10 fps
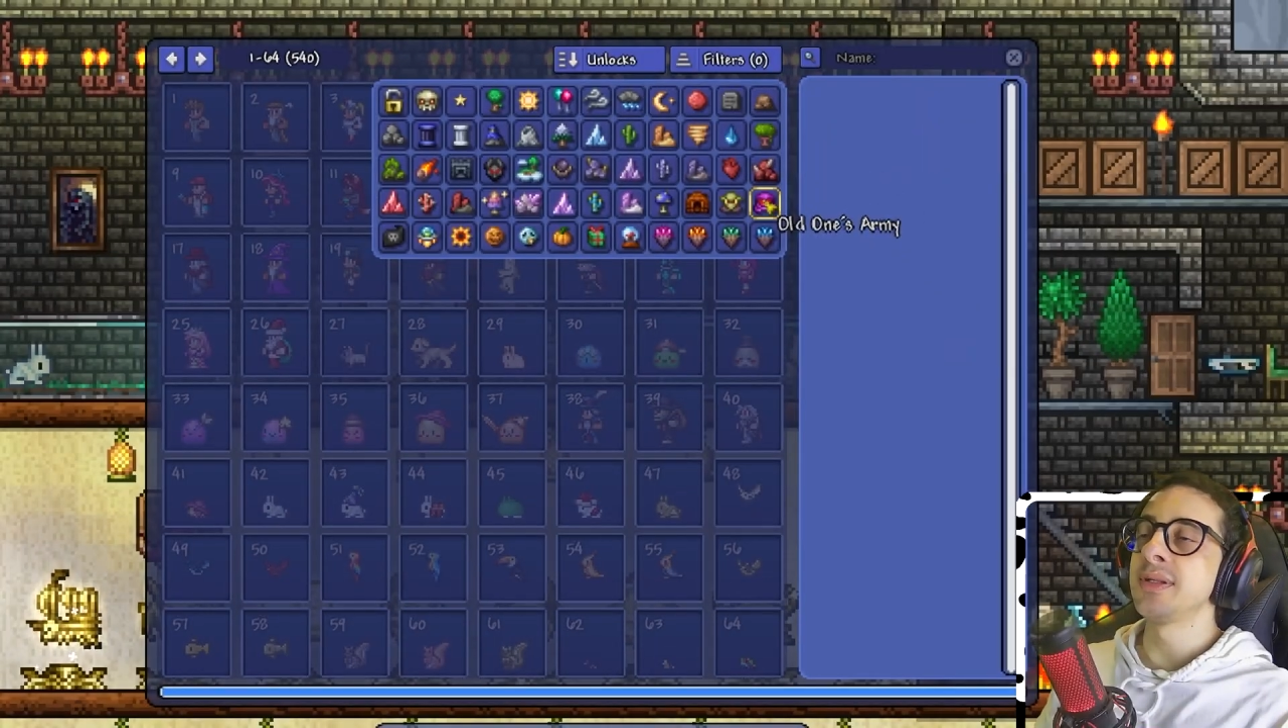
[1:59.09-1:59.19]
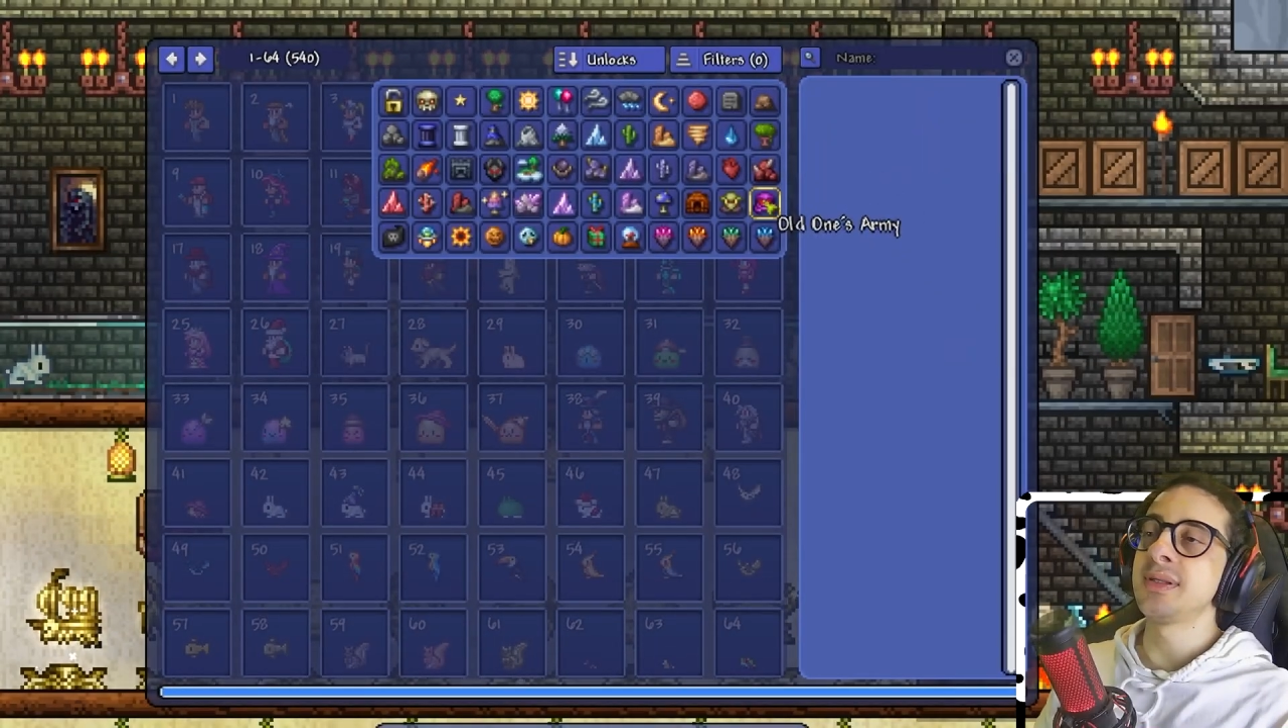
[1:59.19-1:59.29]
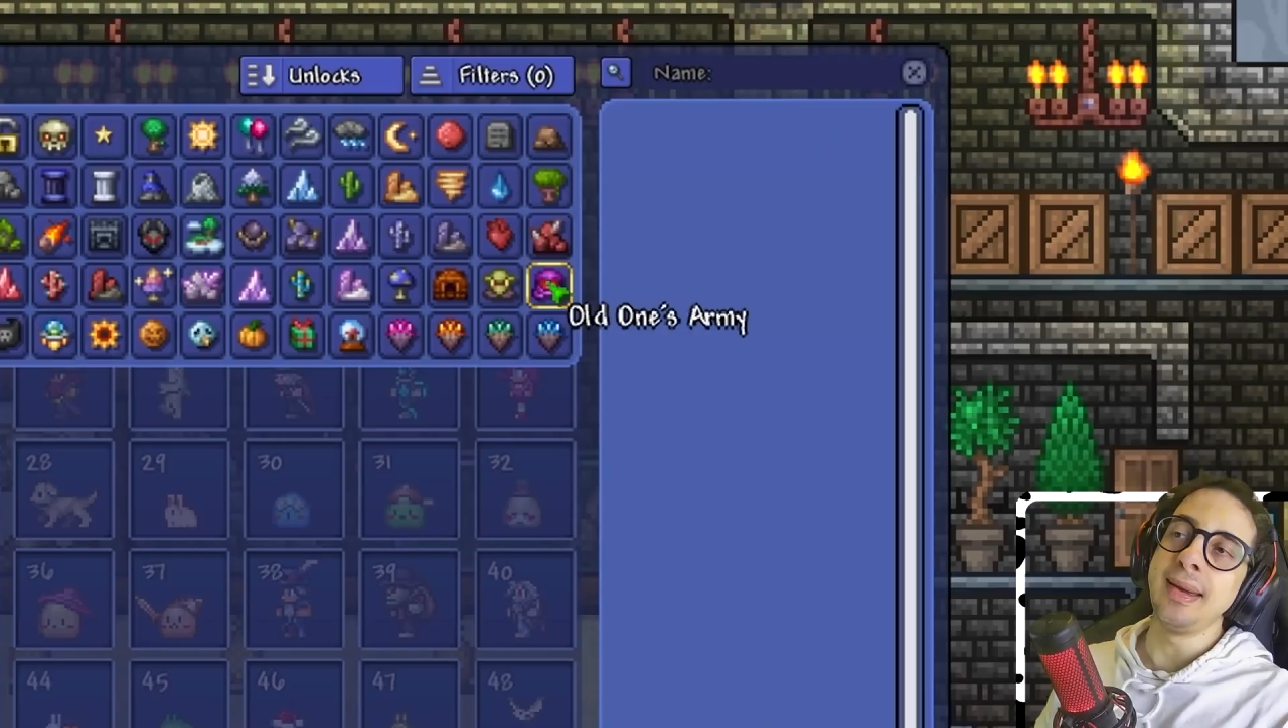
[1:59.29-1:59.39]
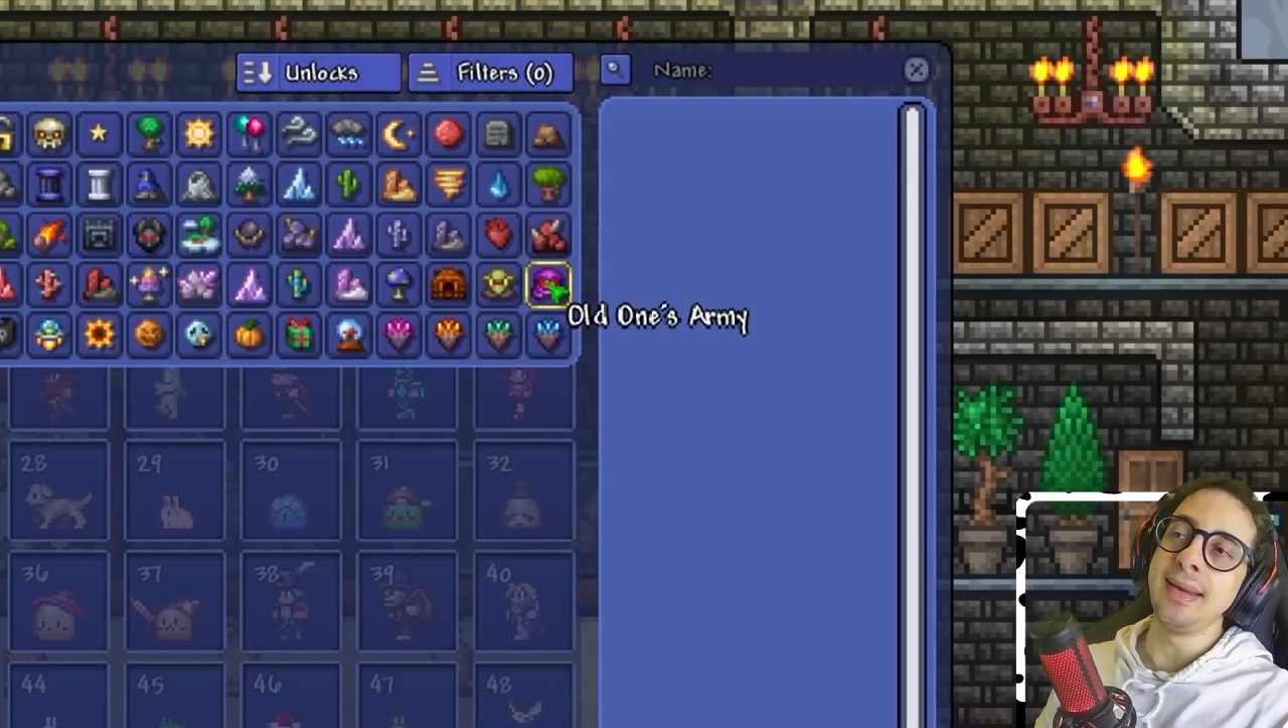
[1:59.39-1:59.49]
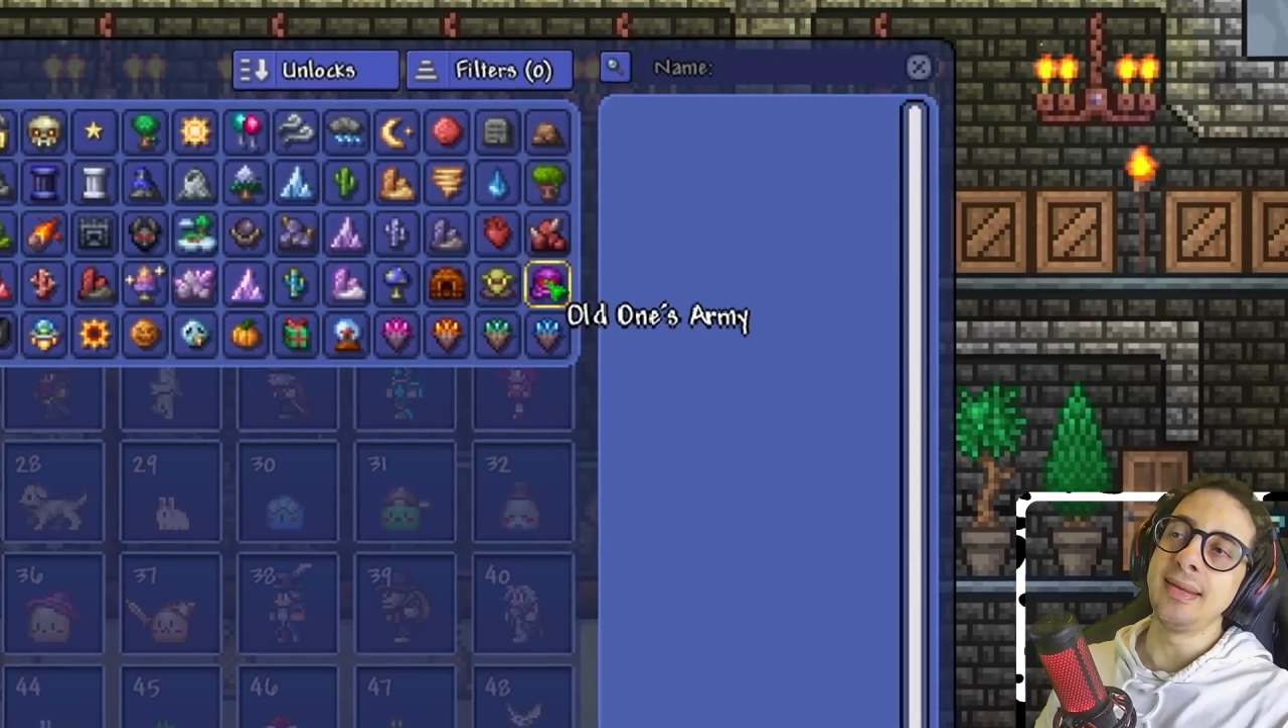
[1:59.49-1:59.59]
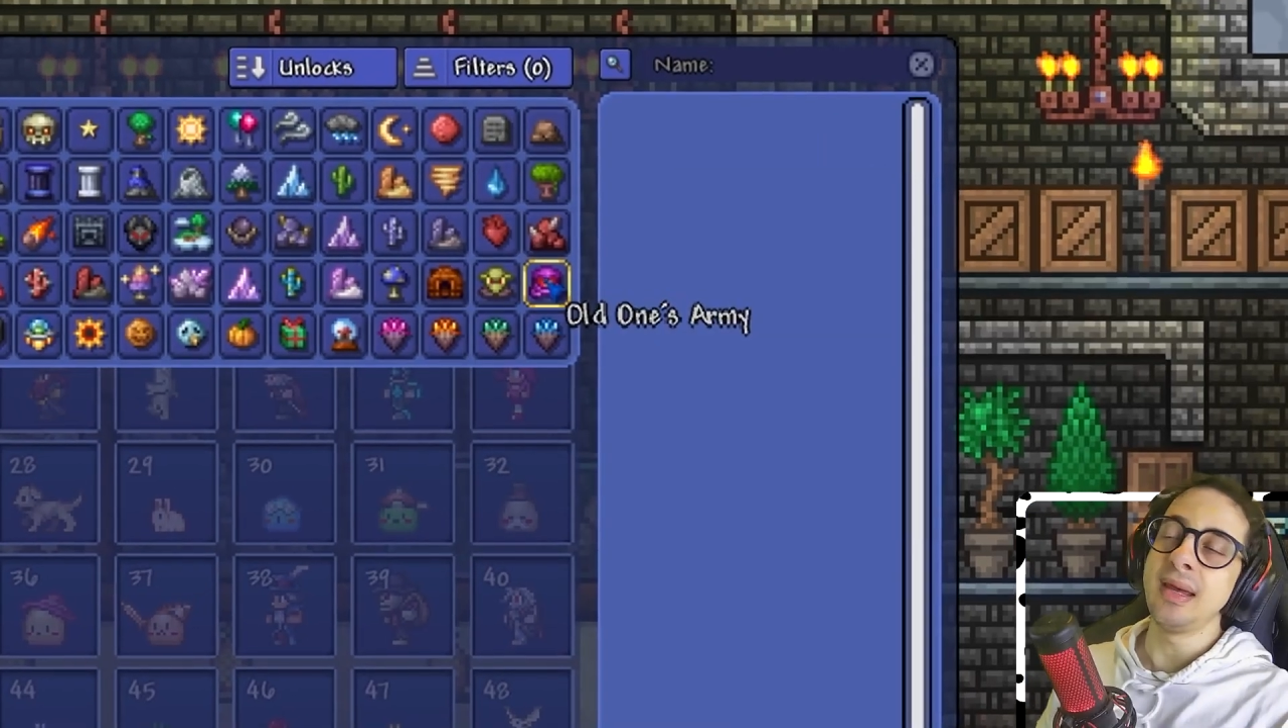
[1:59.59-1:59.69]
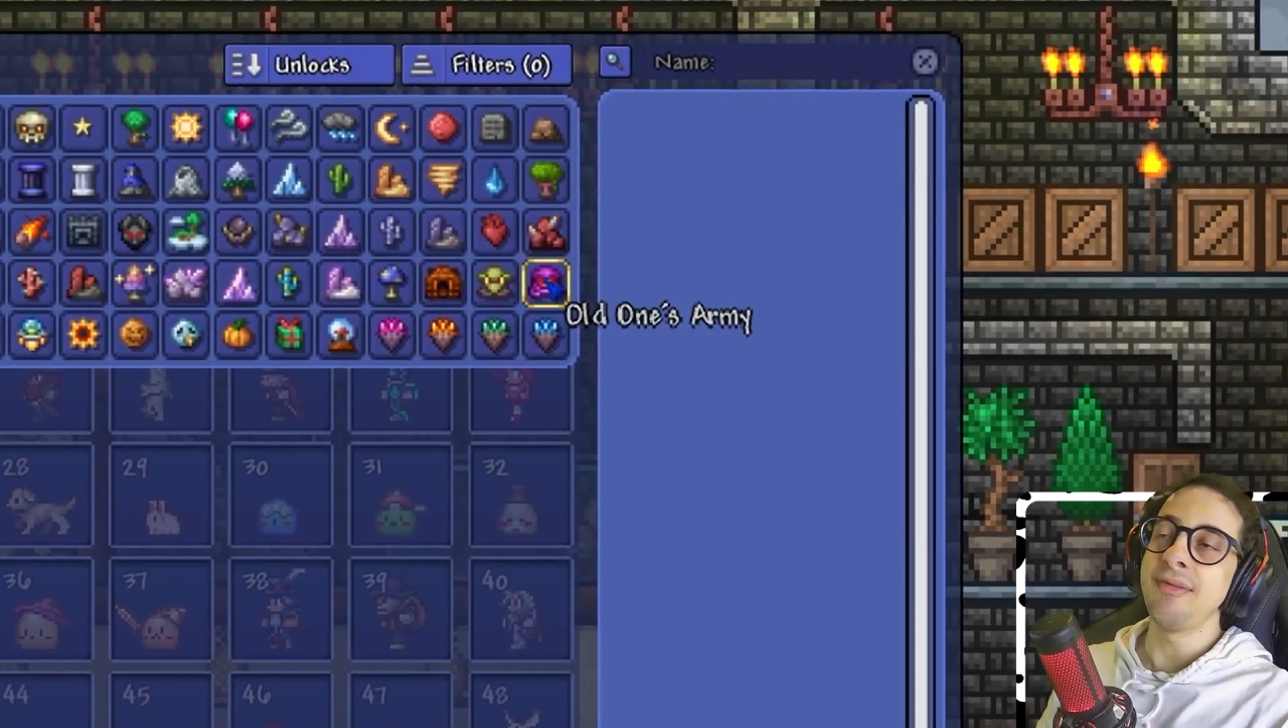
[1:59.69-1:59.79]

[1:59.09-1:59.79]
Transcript: in the